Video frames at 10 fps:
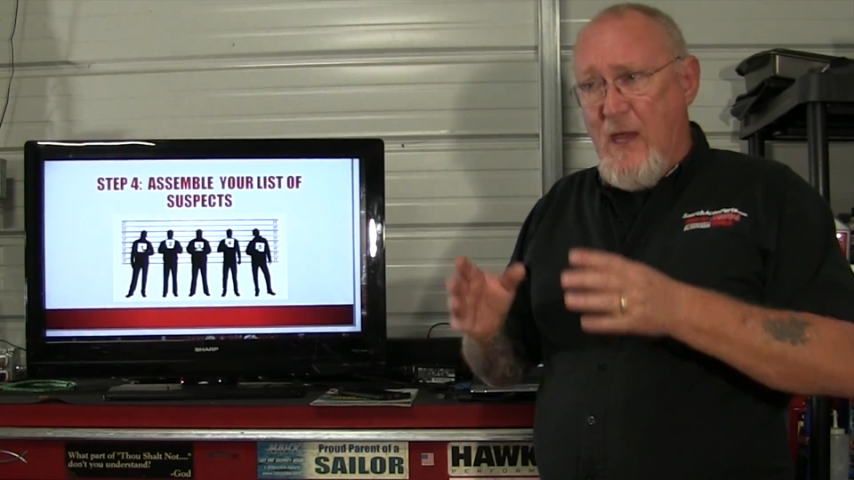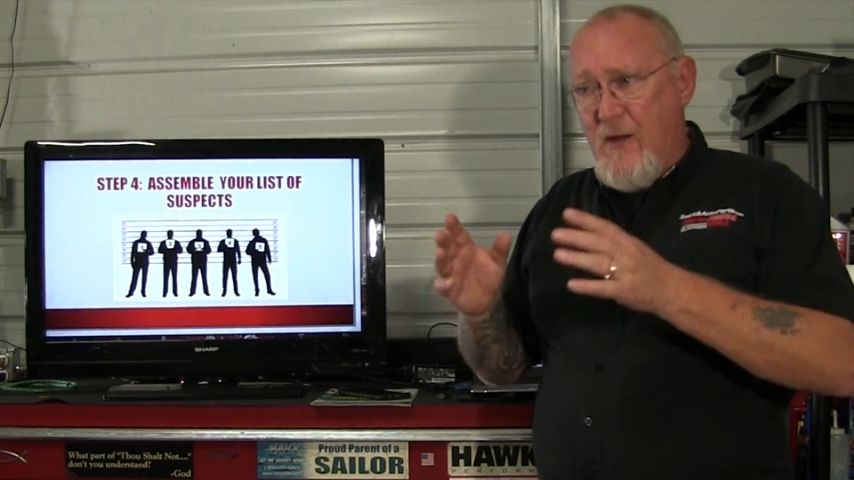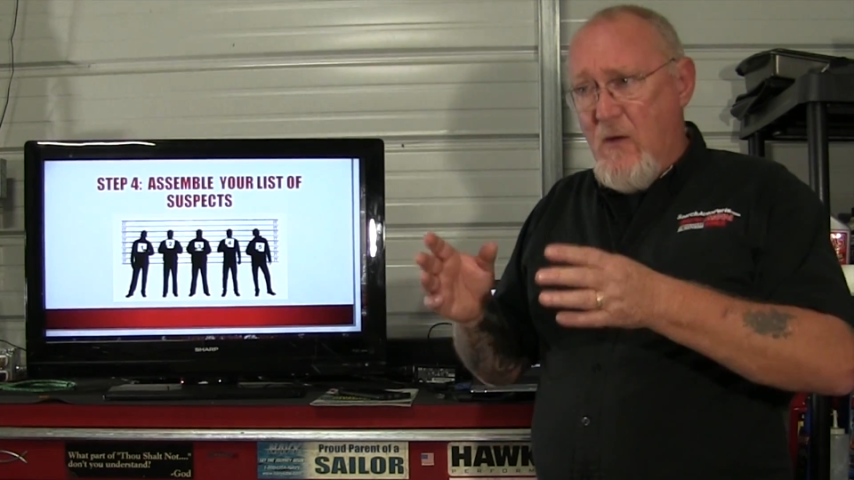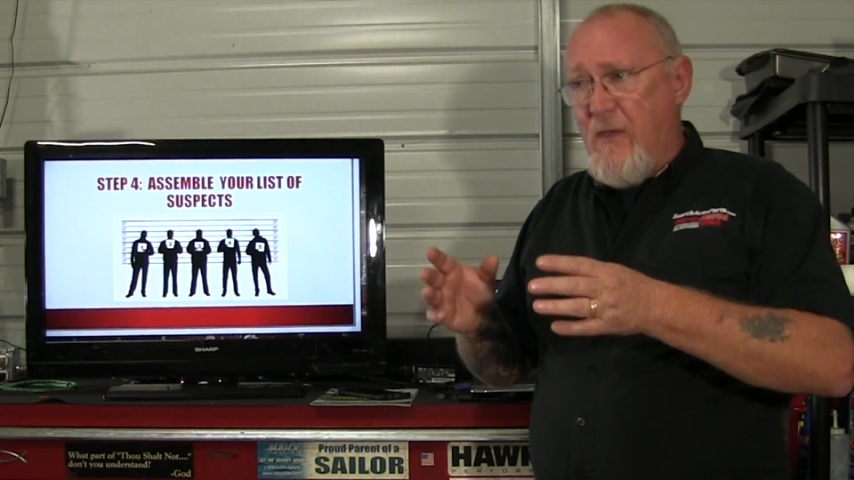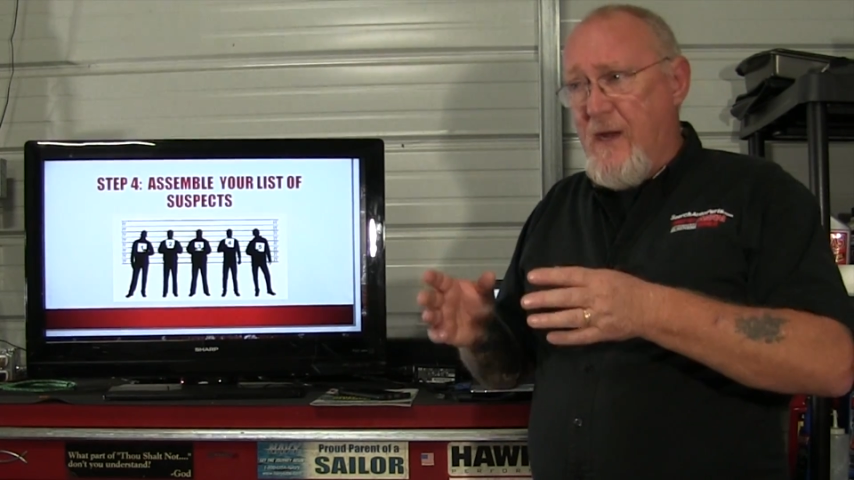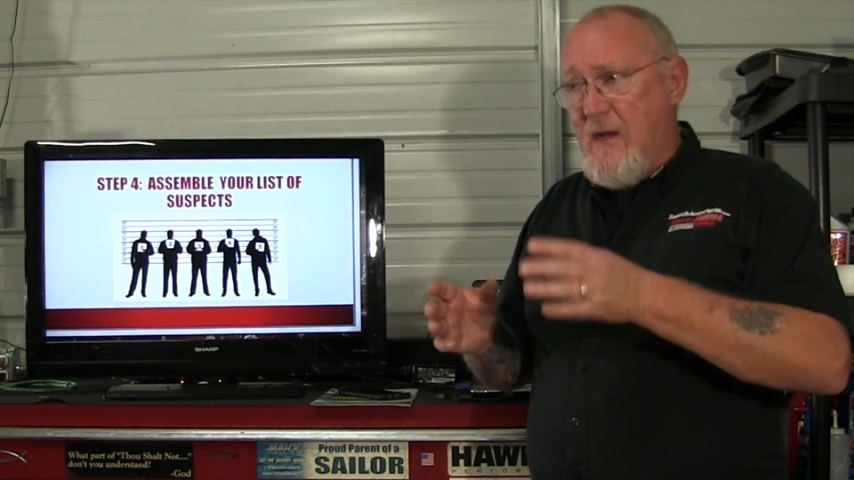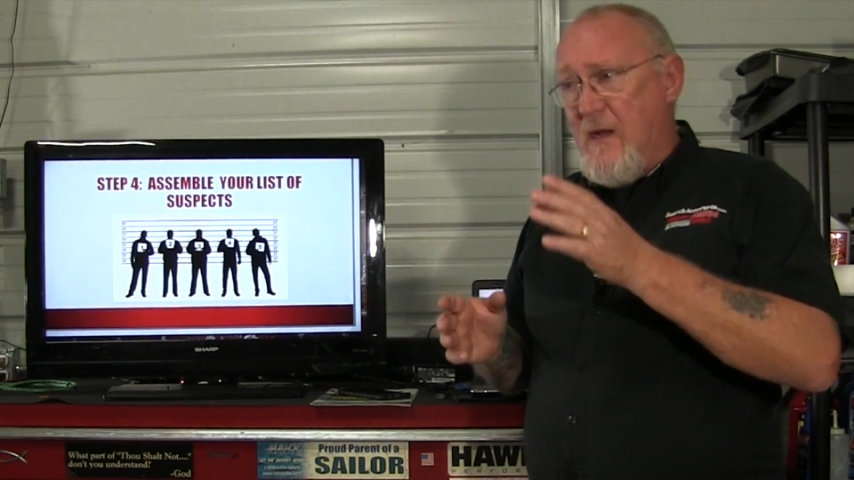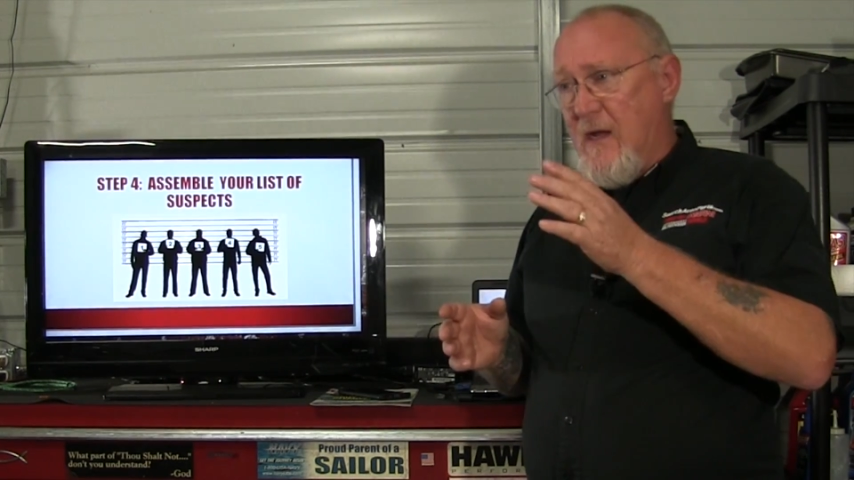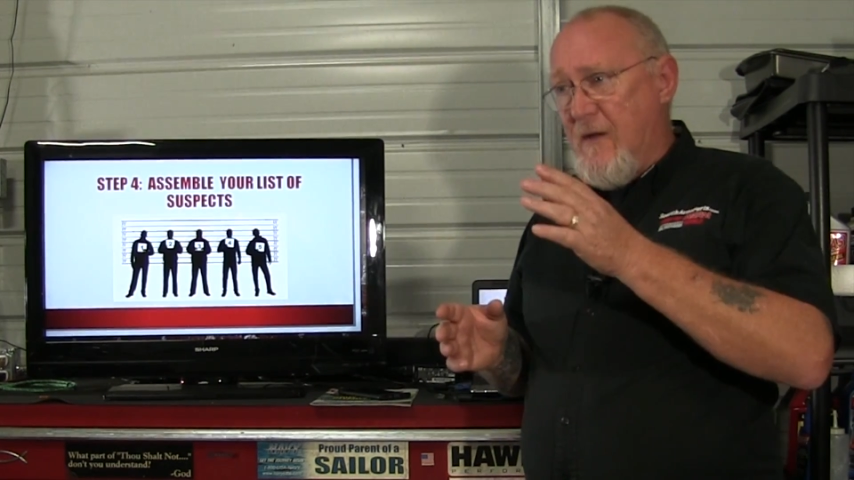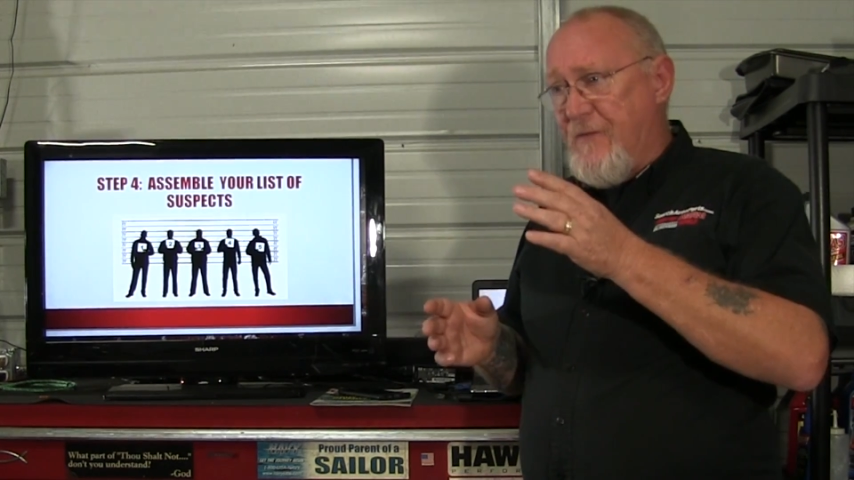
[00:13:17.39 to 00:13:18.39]
I know that
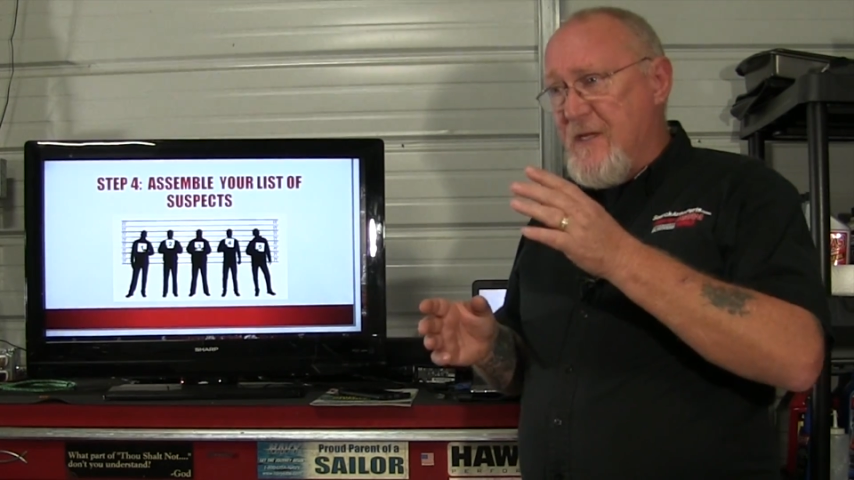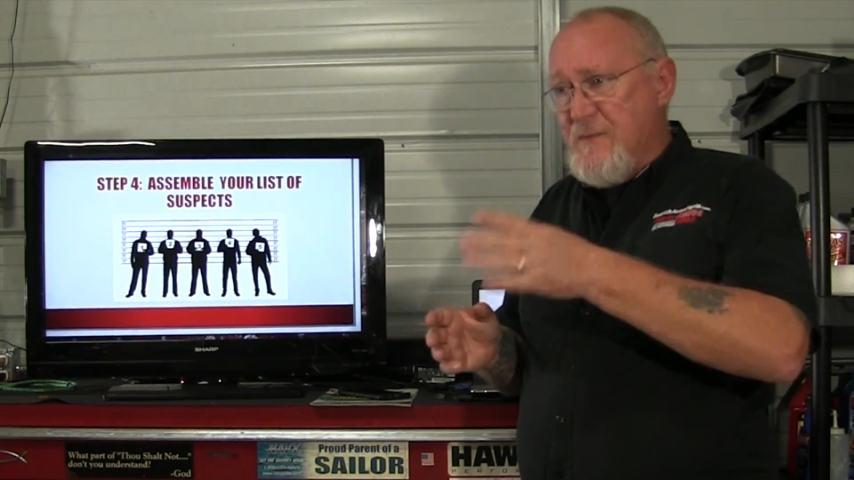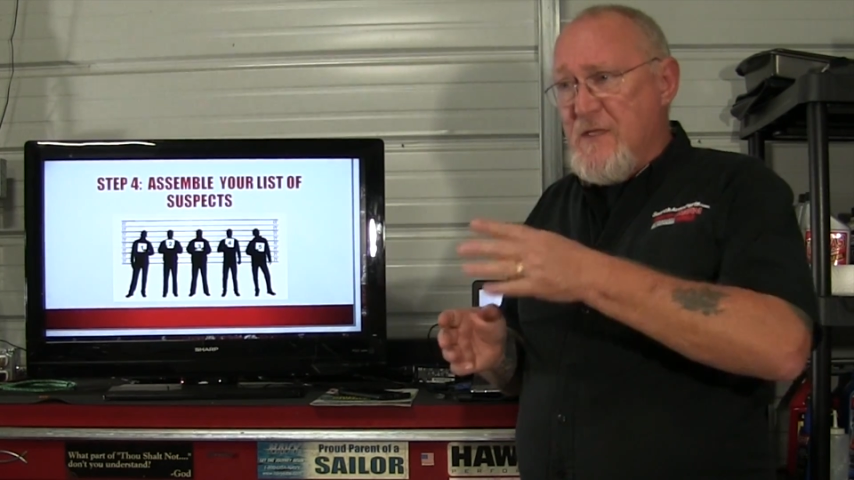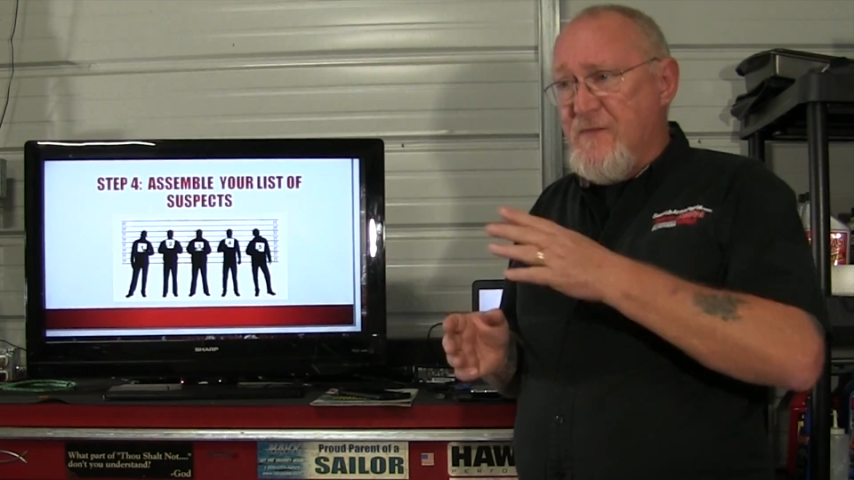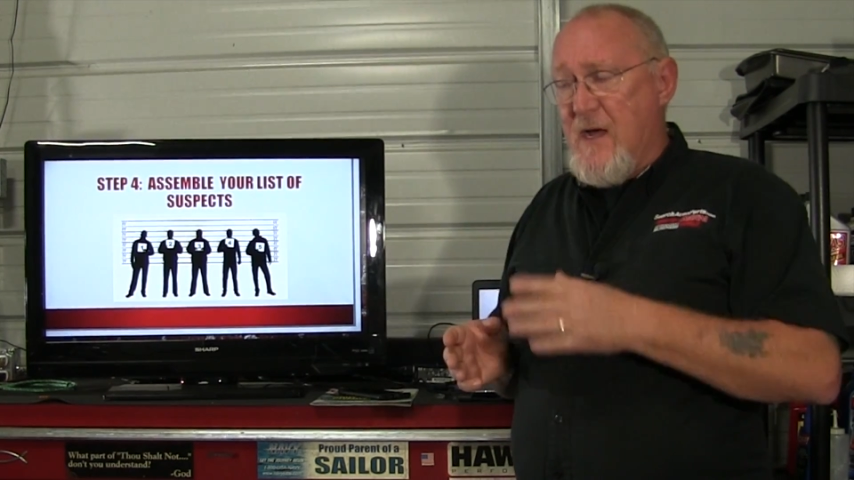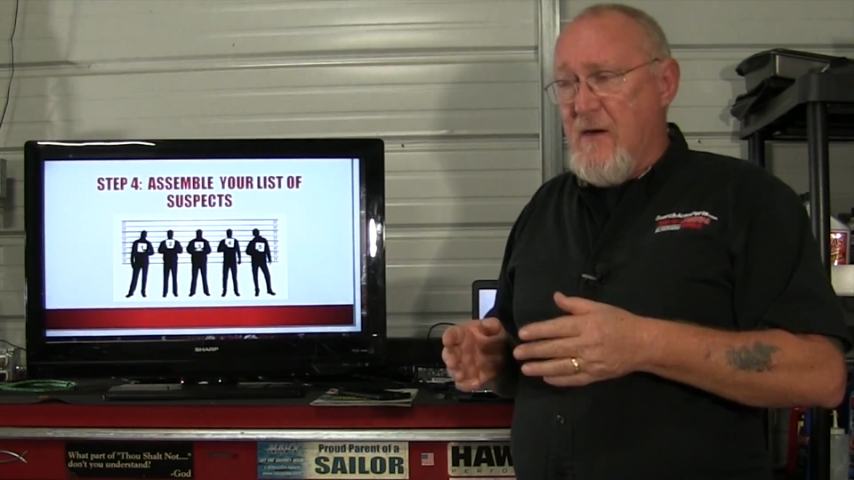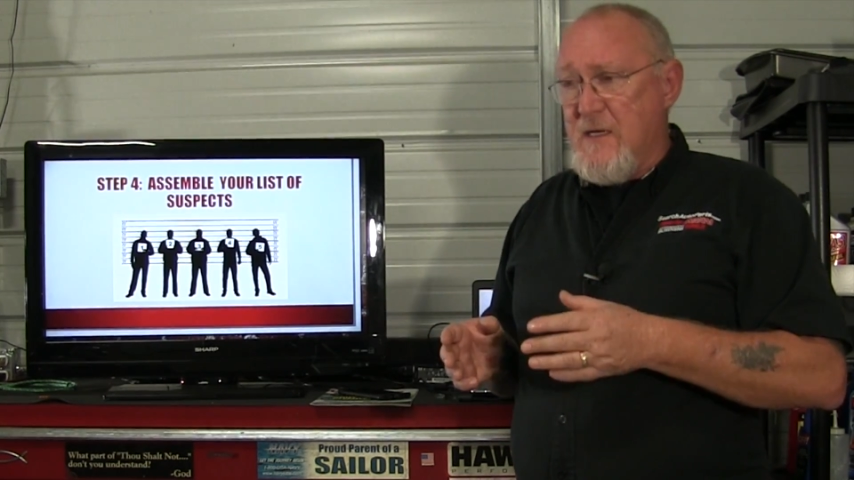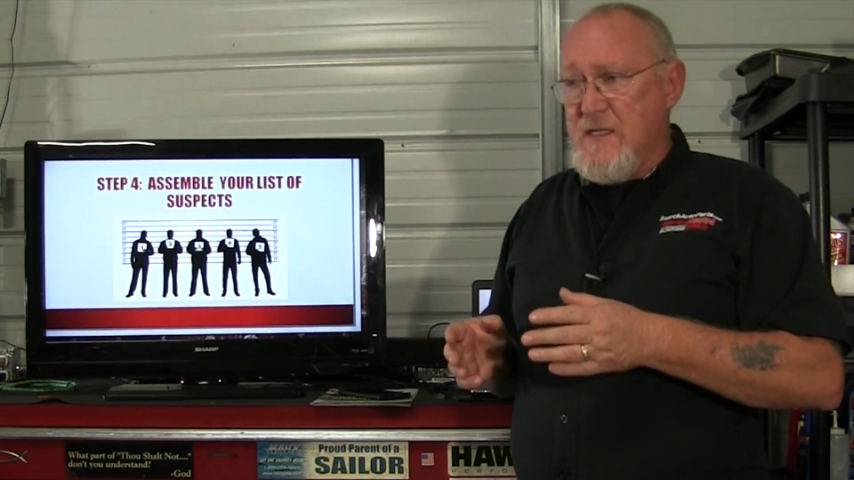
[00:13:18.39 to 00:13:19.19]
if this misfire in